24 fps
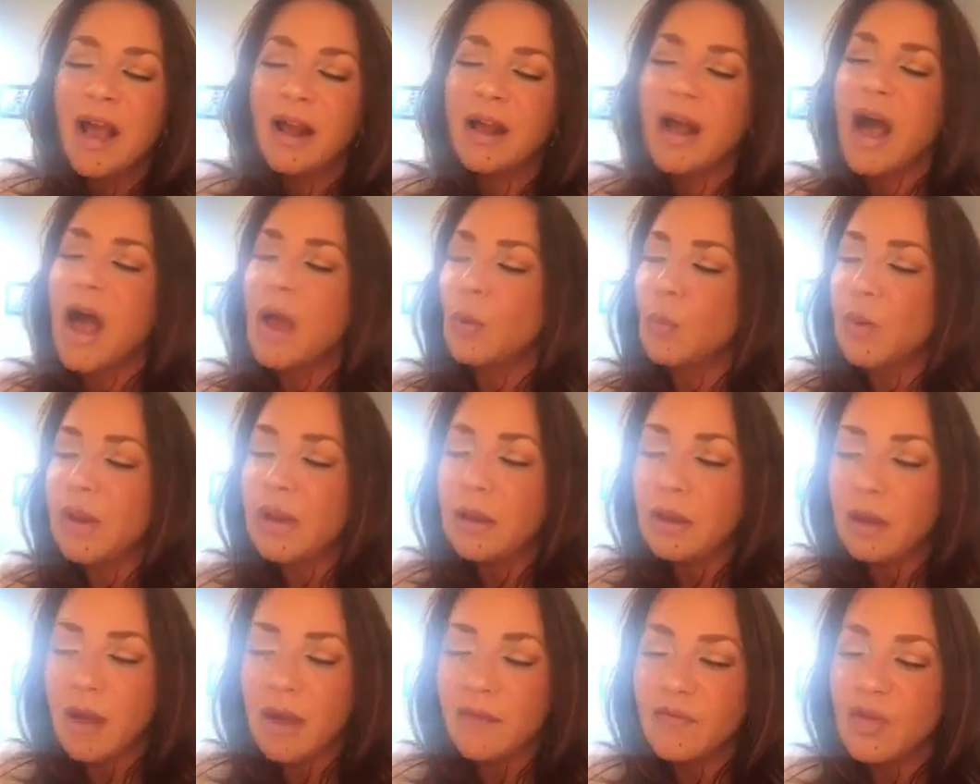God, we
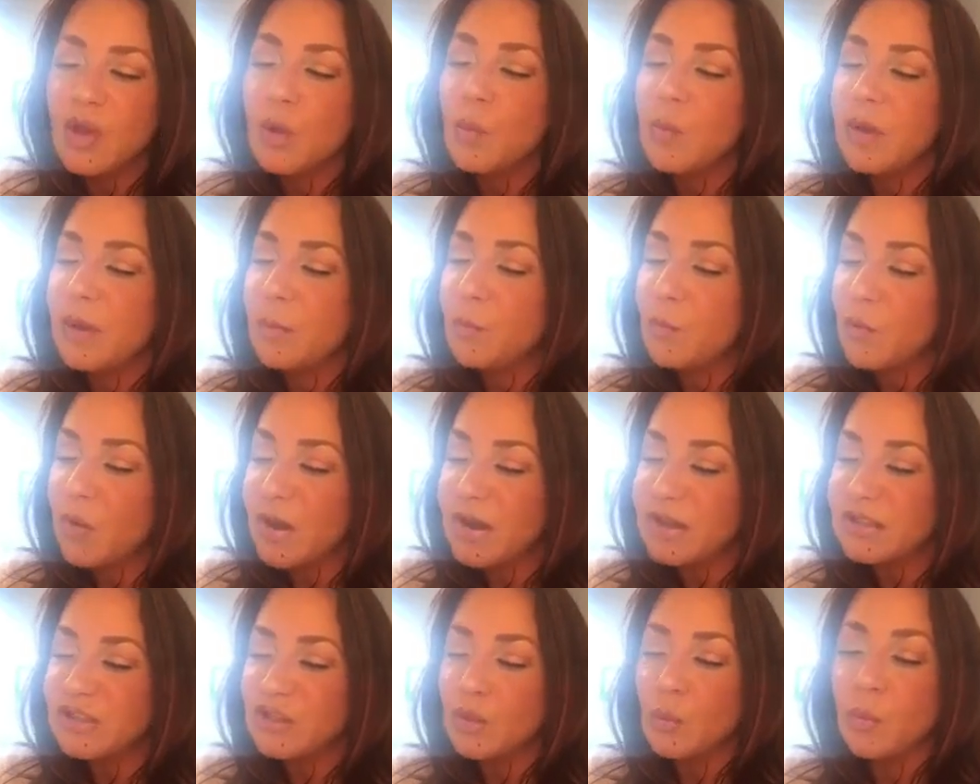love you, we
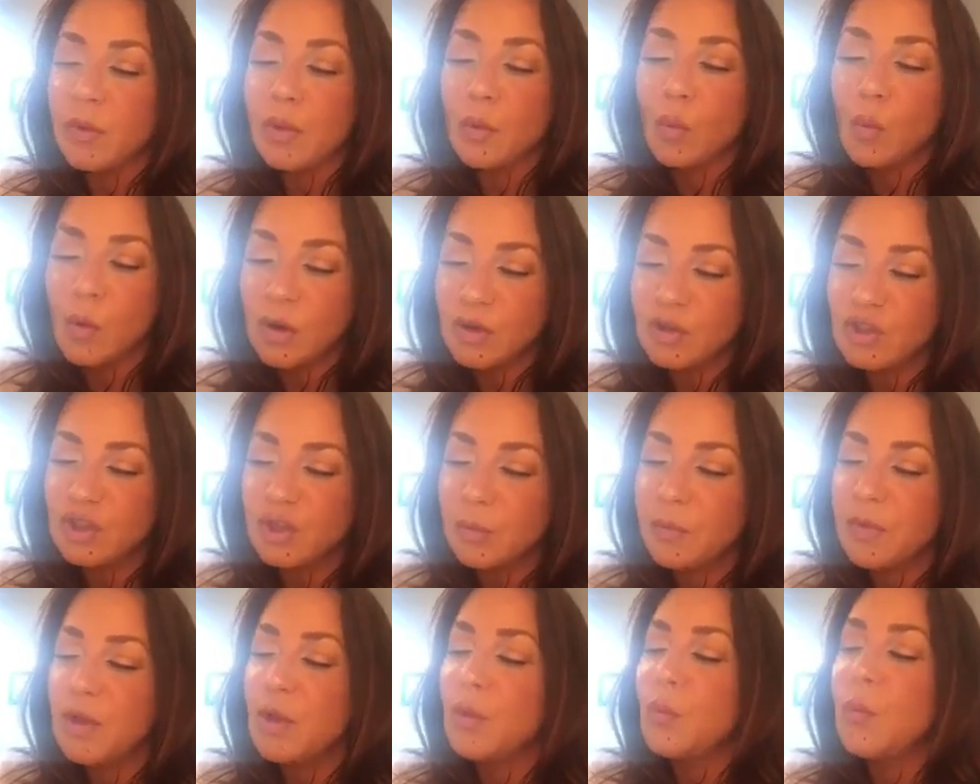praise you, we
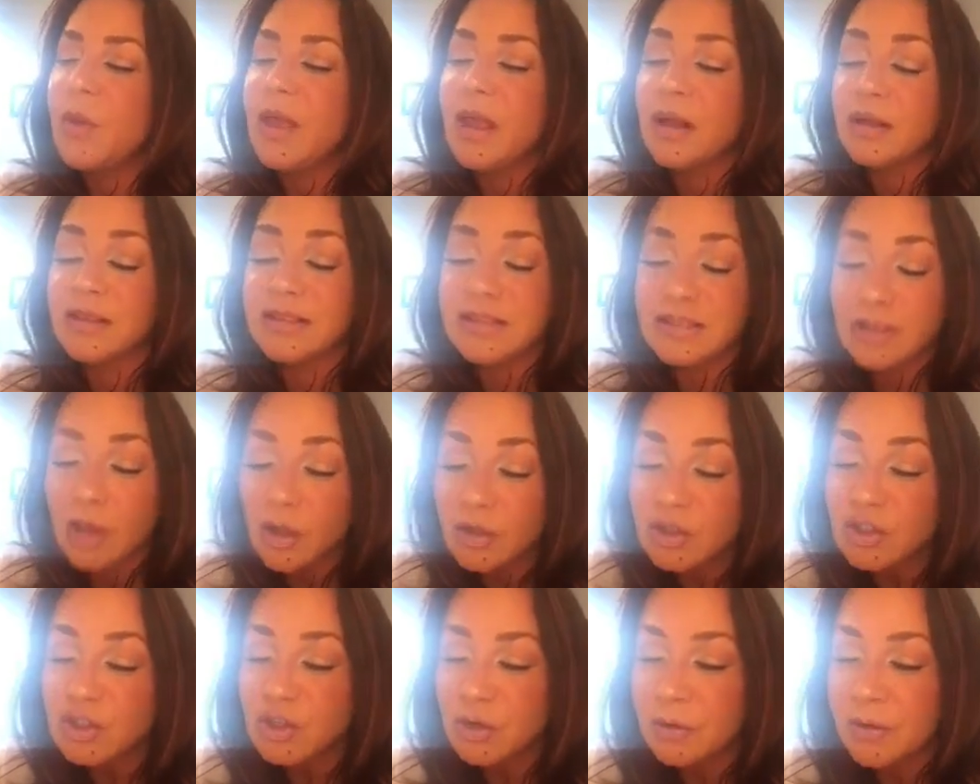worship you, we
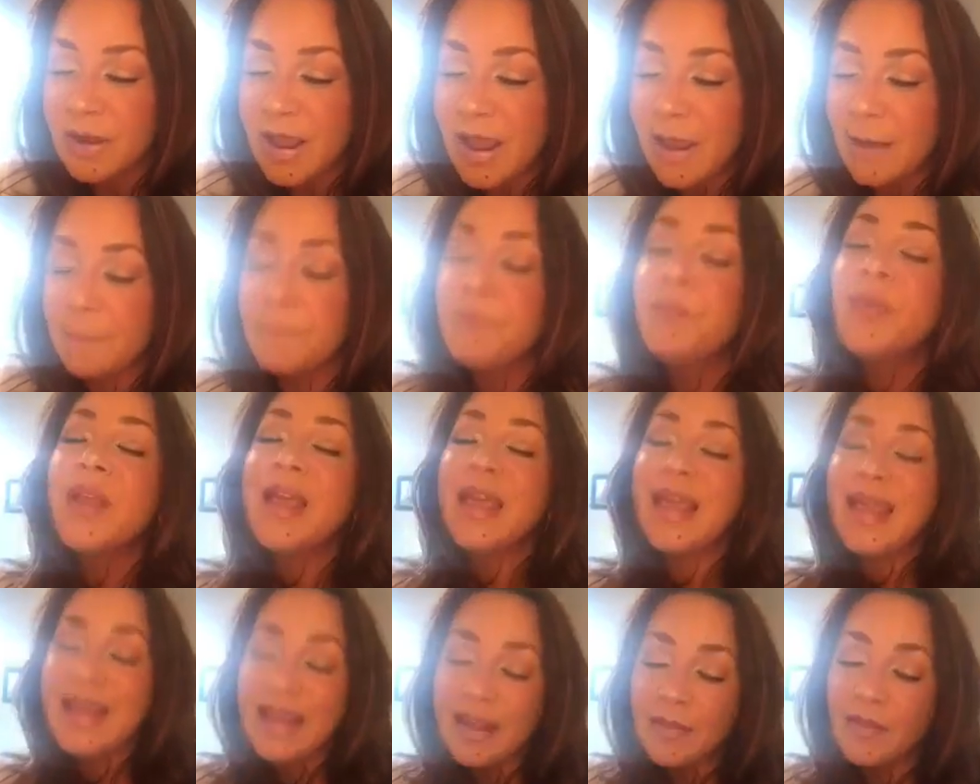exalt your name
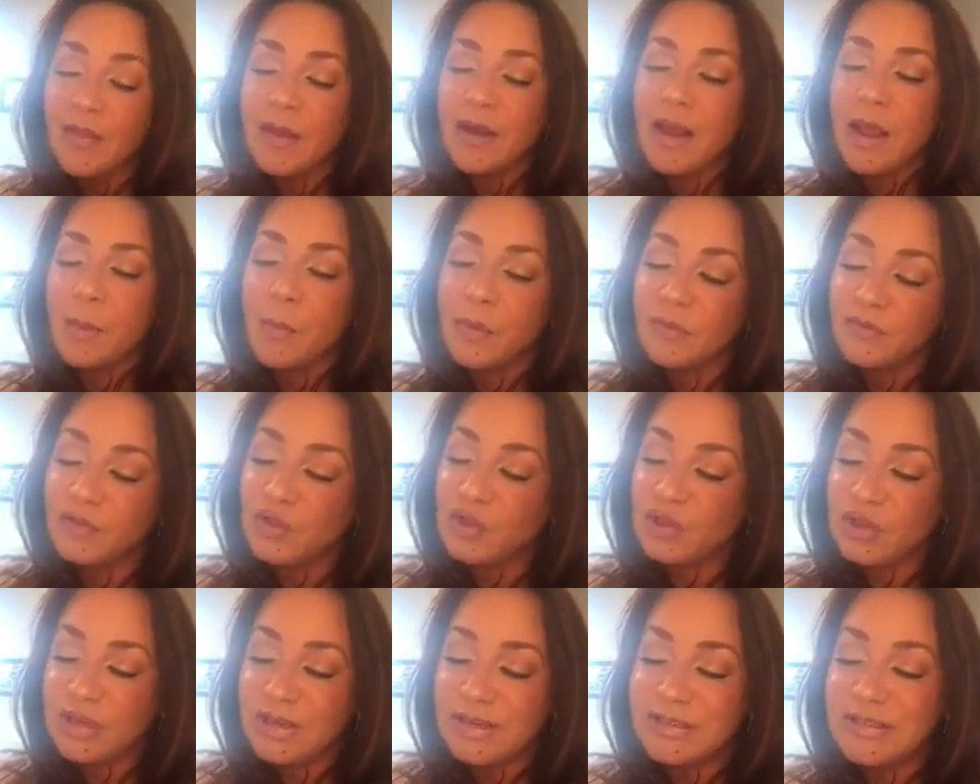in the name of
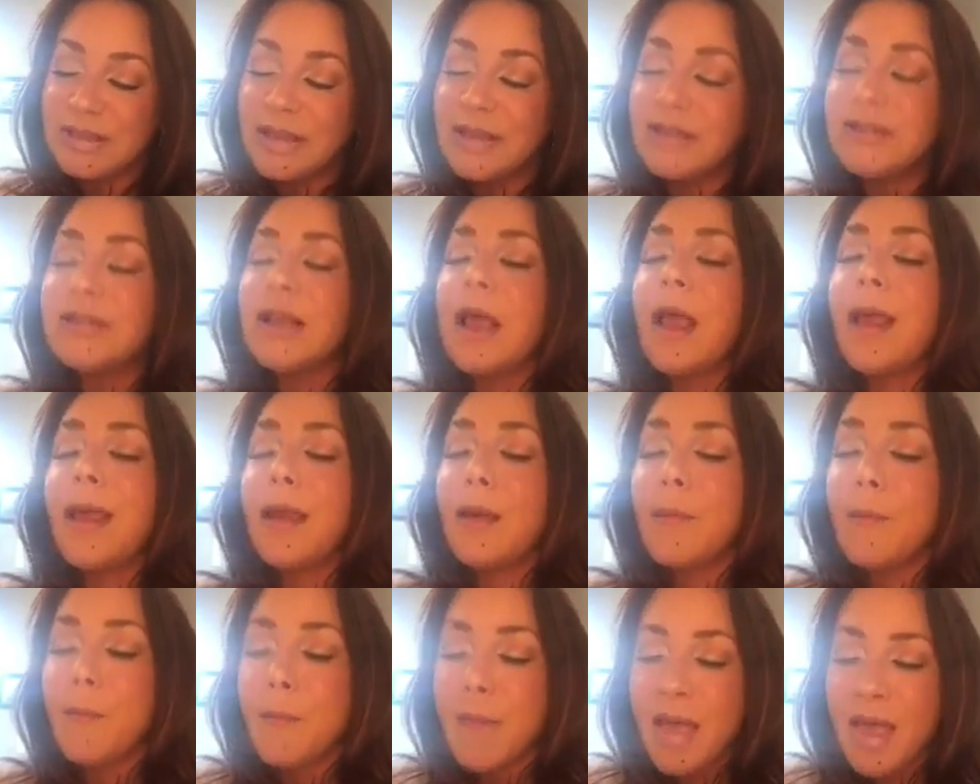Jesus.
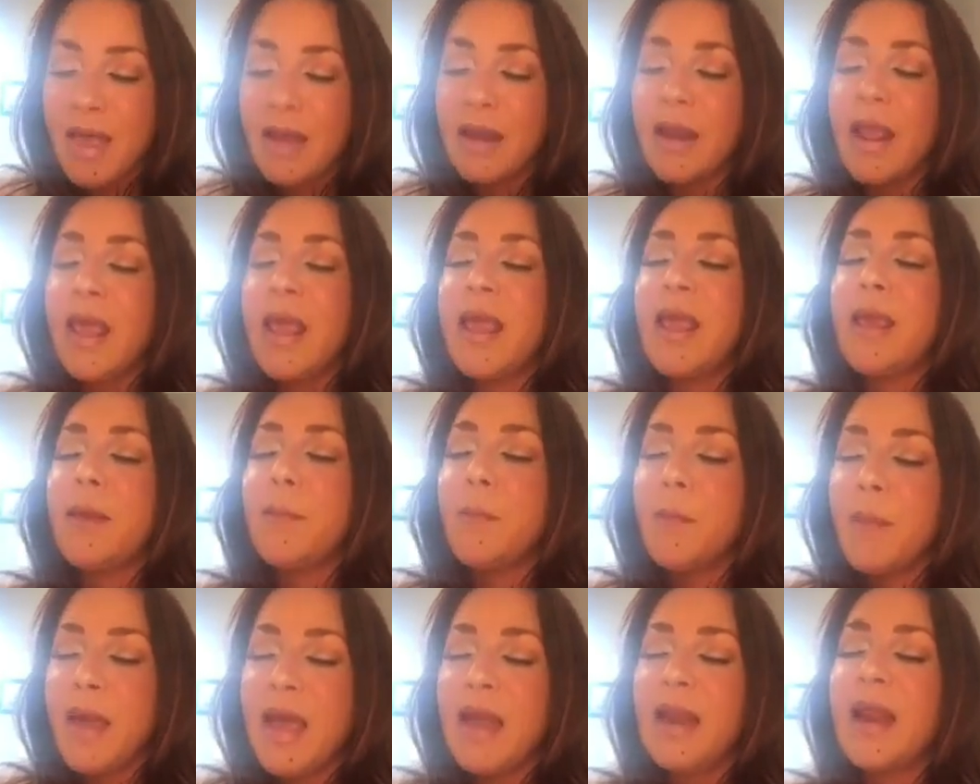Amen,
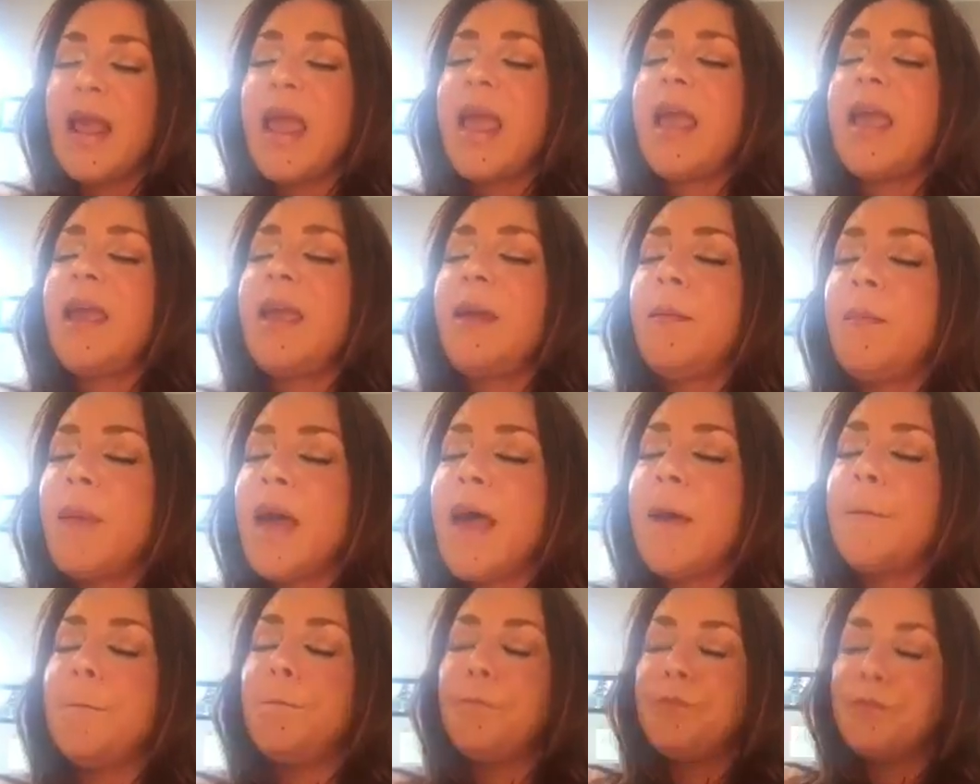amen,
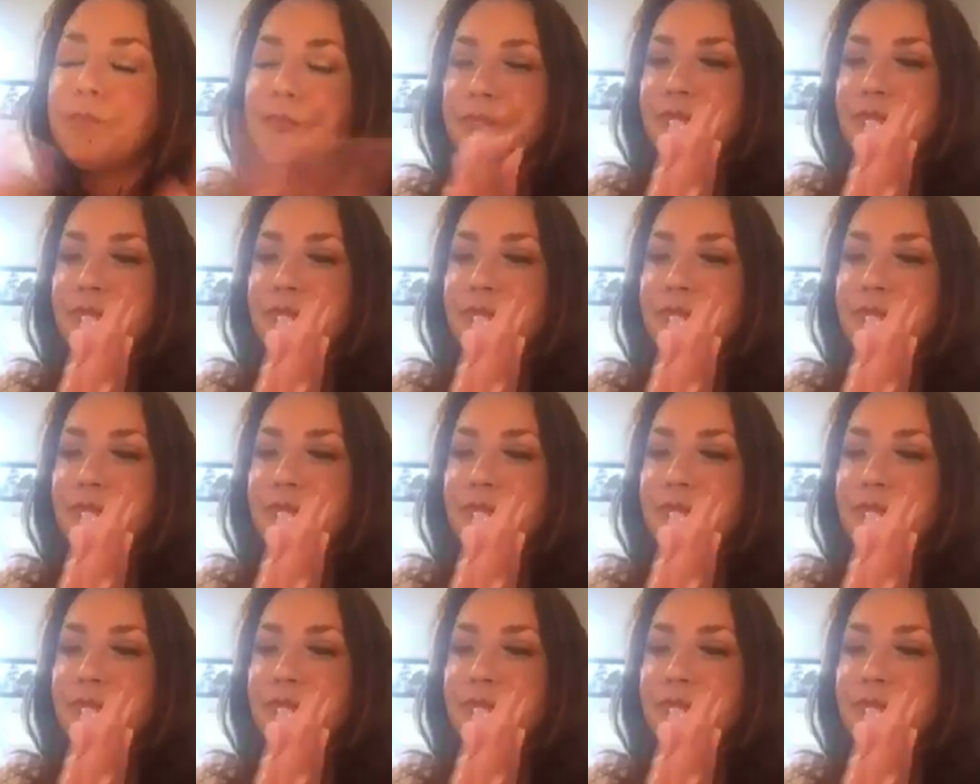amen.